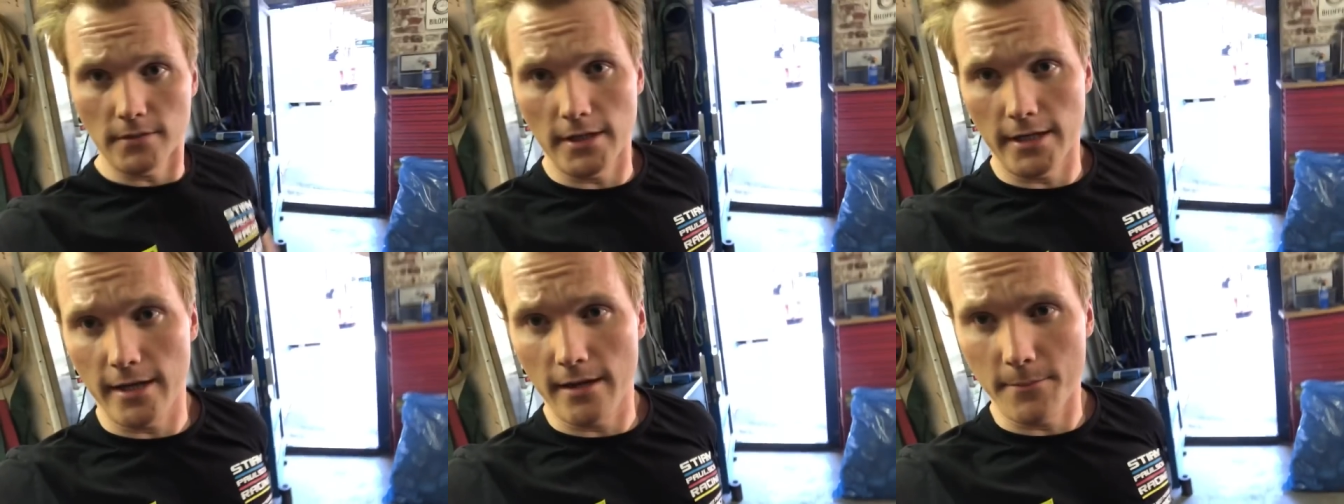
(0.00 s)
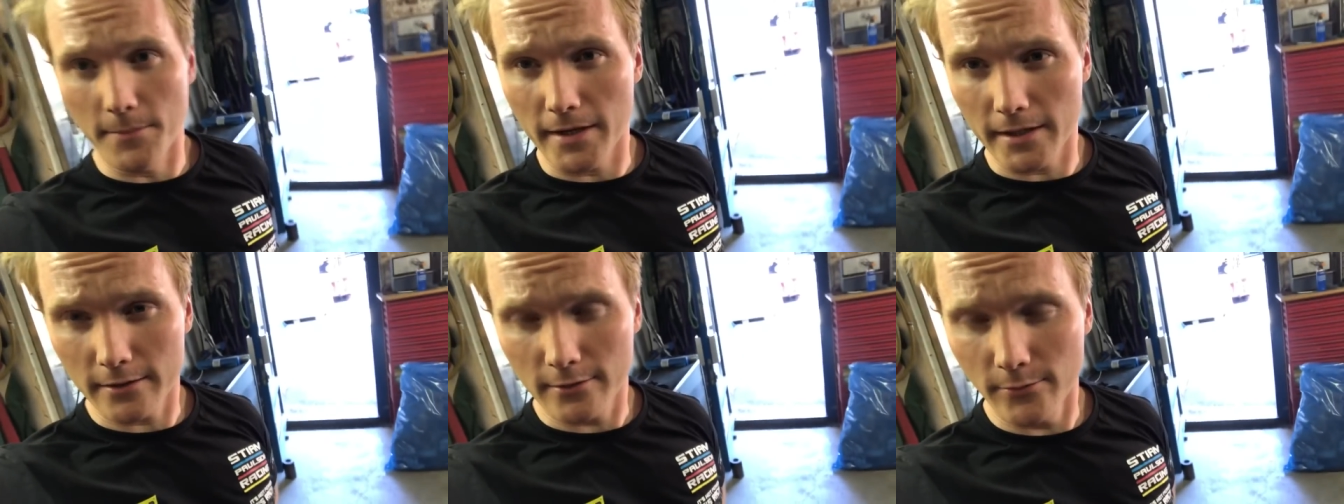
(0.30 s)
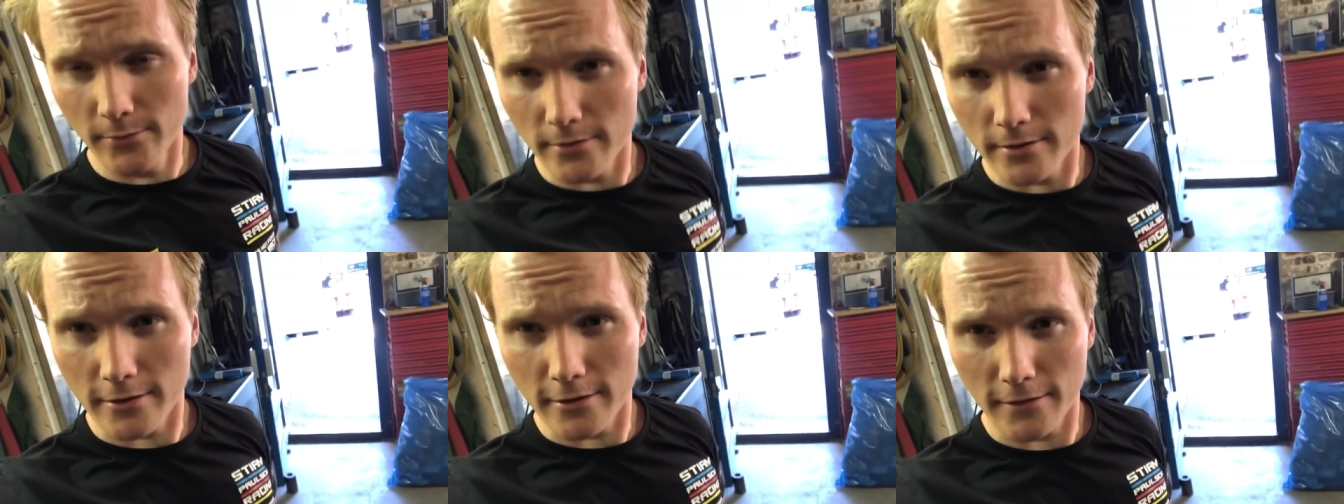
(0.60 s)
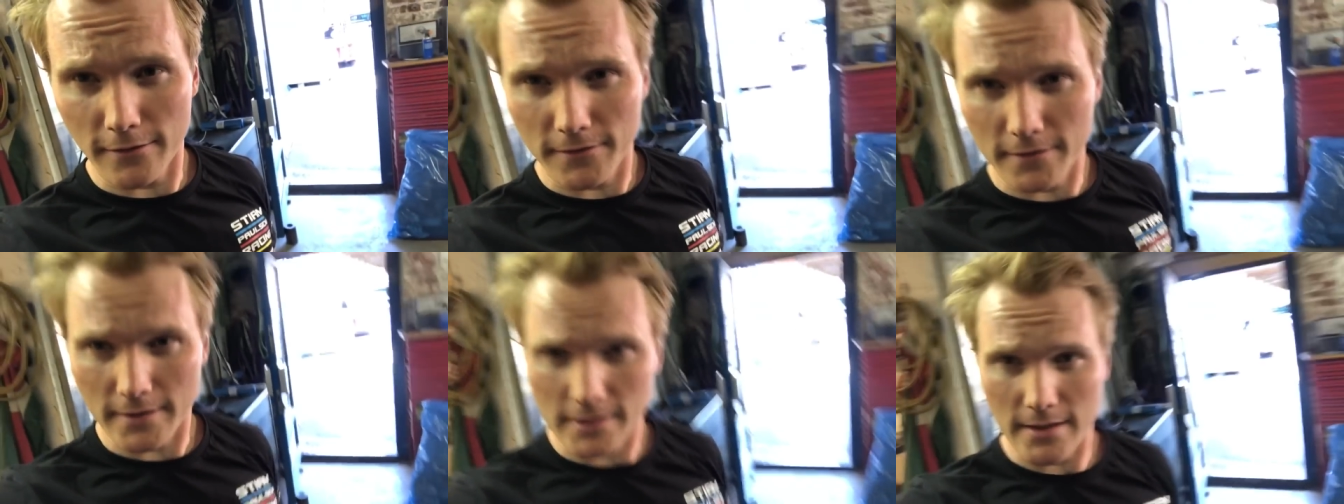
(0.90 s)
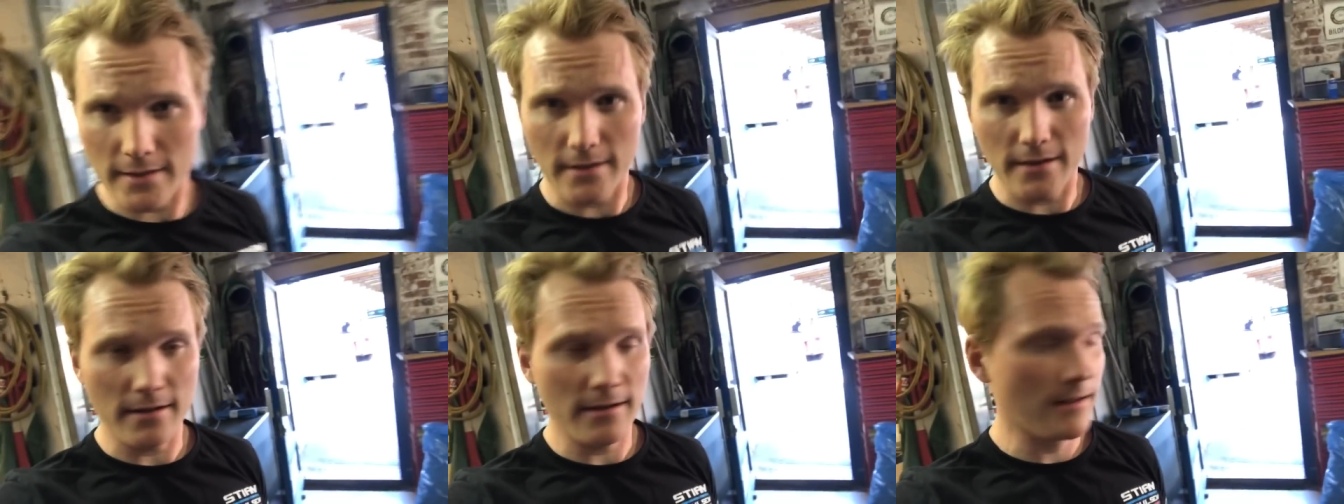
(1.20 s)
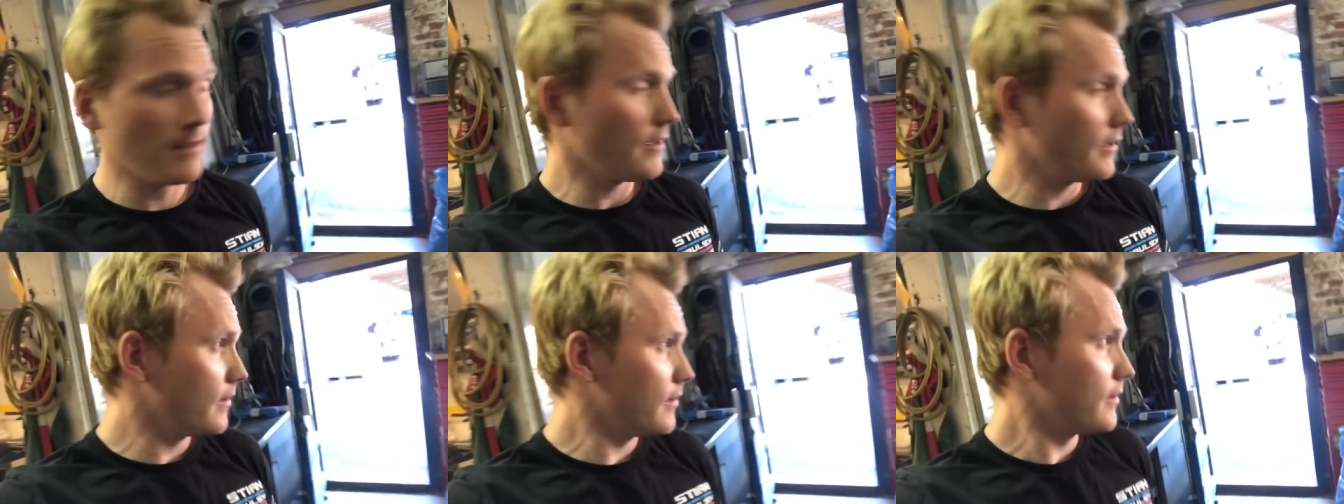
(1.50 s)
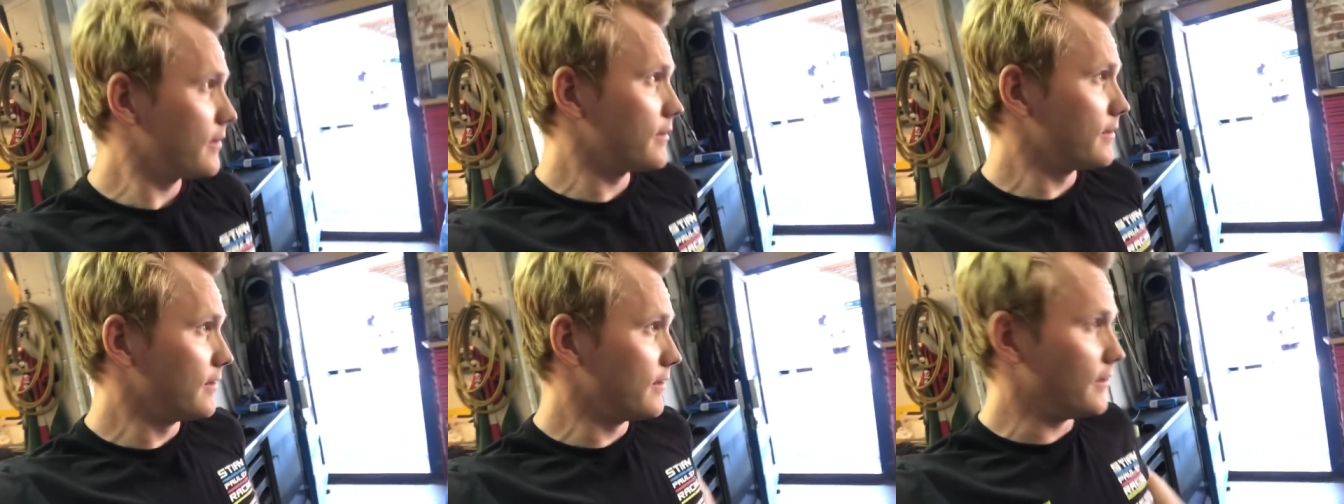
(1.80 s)
I am back to work after eating.
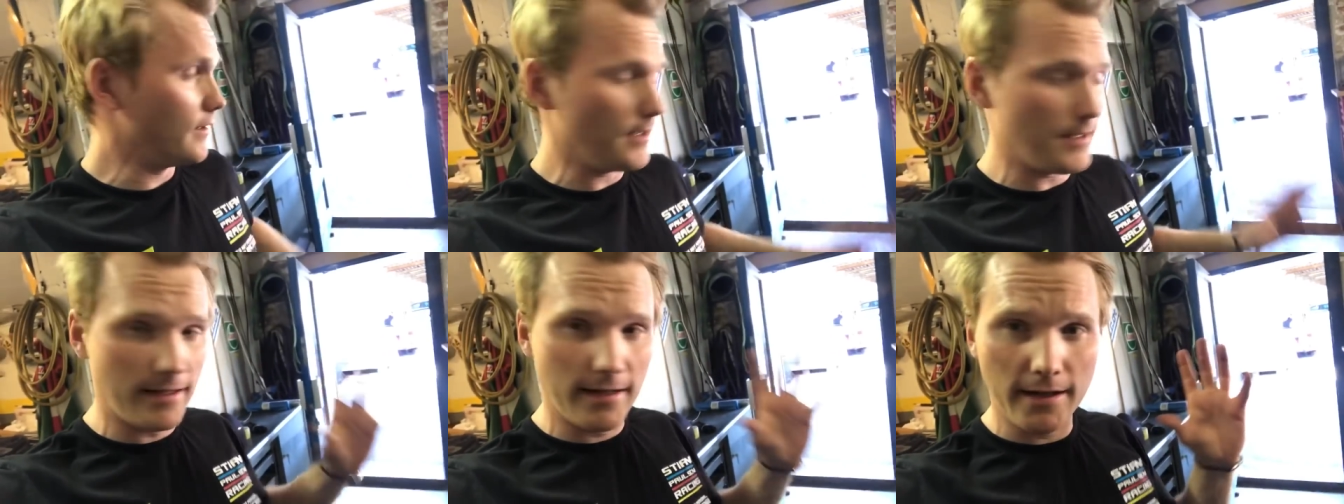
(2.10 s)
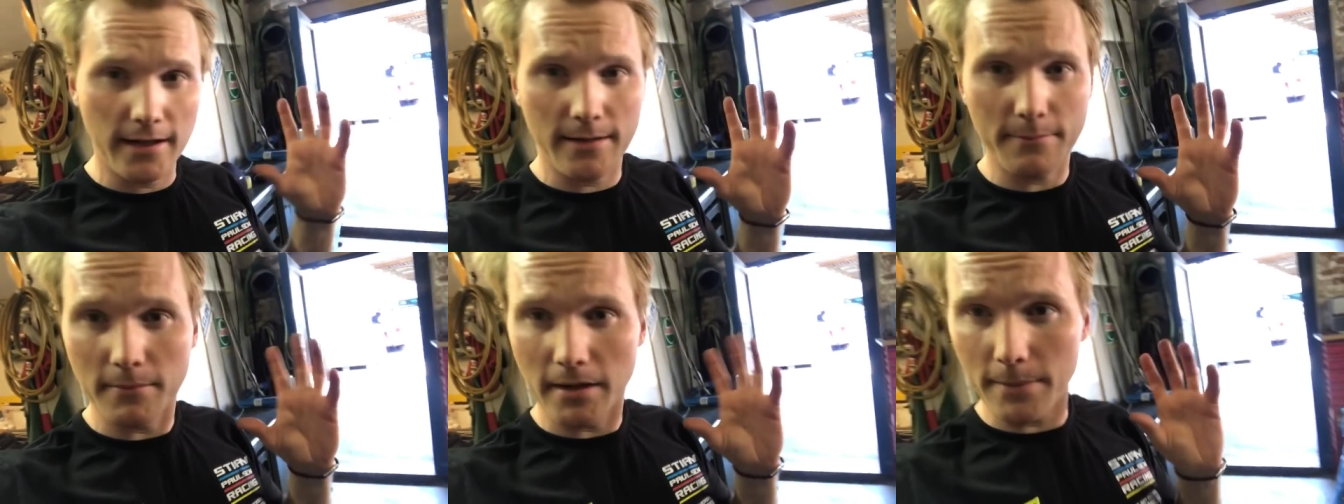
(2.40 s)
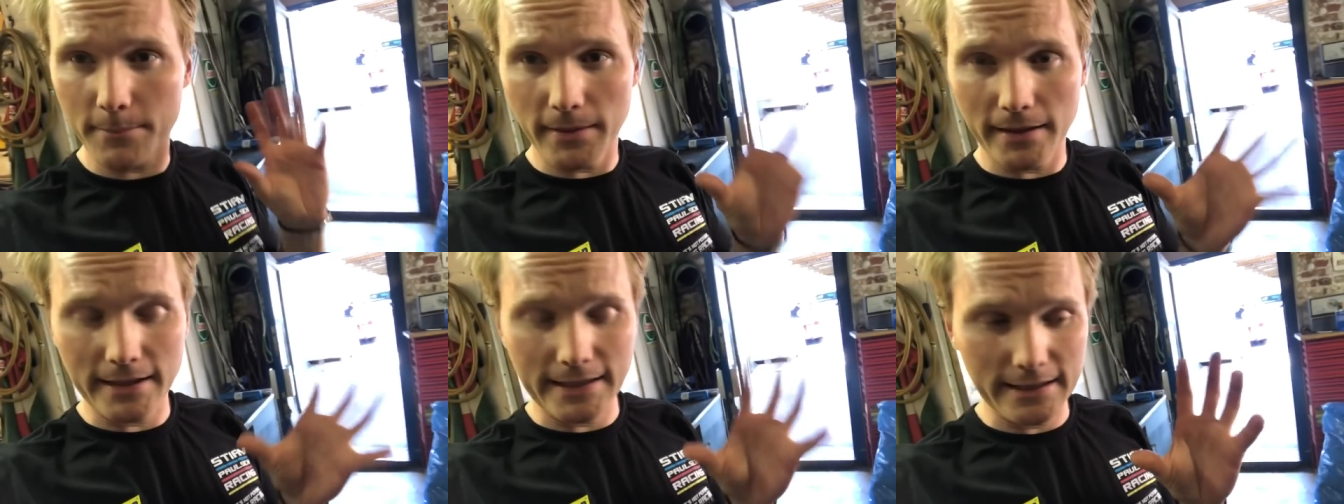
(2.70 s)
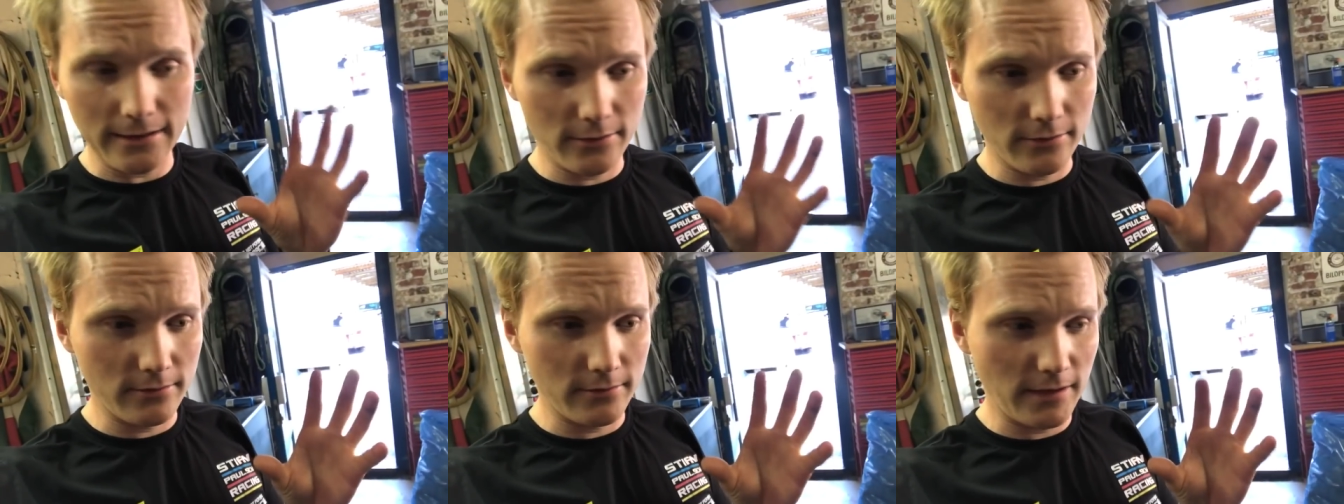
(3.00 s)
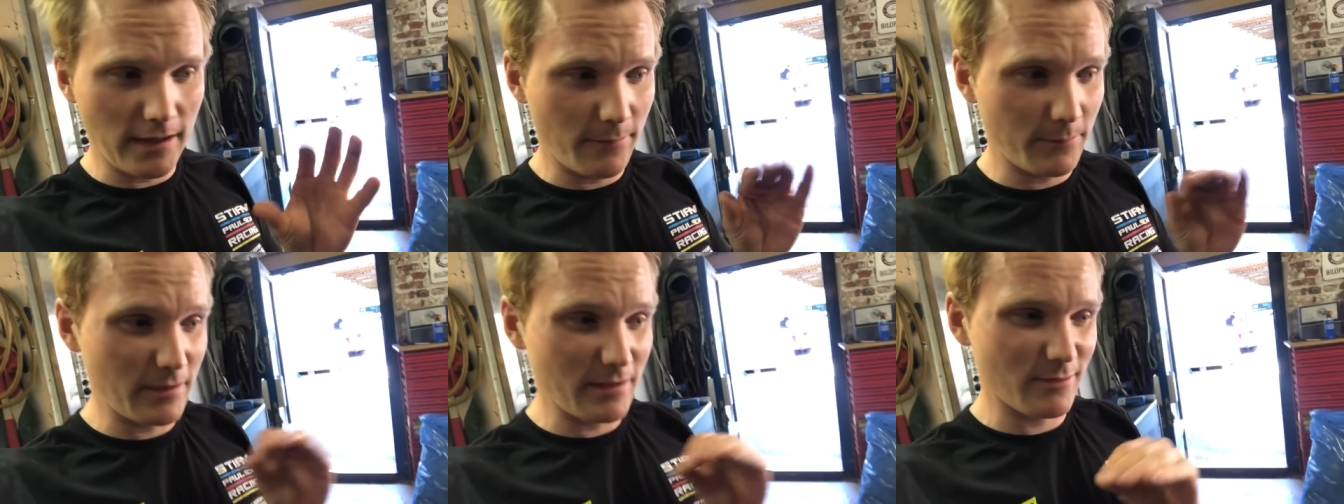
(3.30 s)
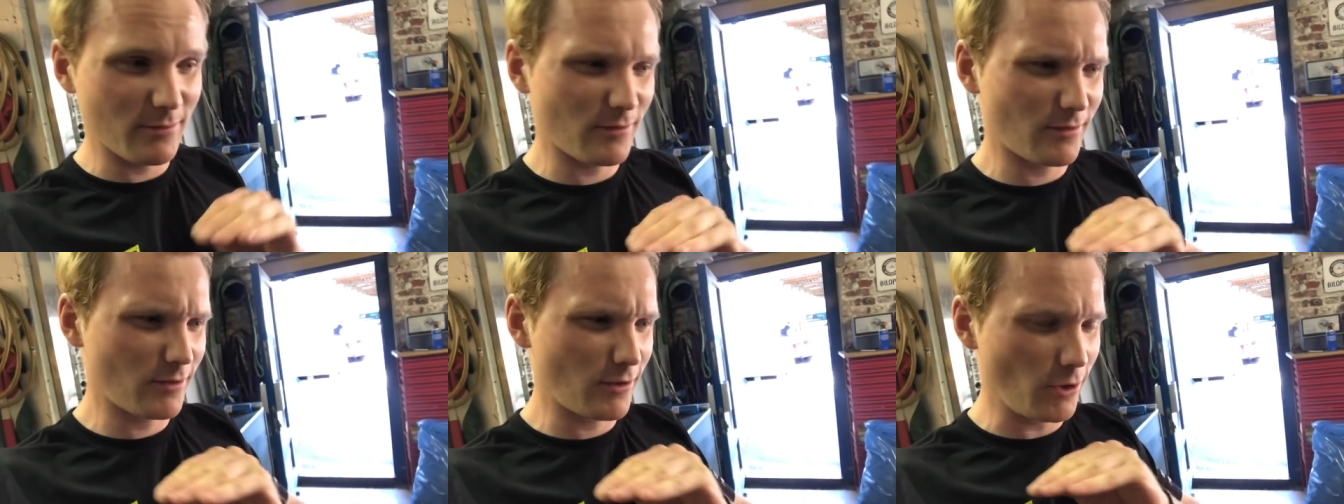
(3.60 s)
And my Berlingo have been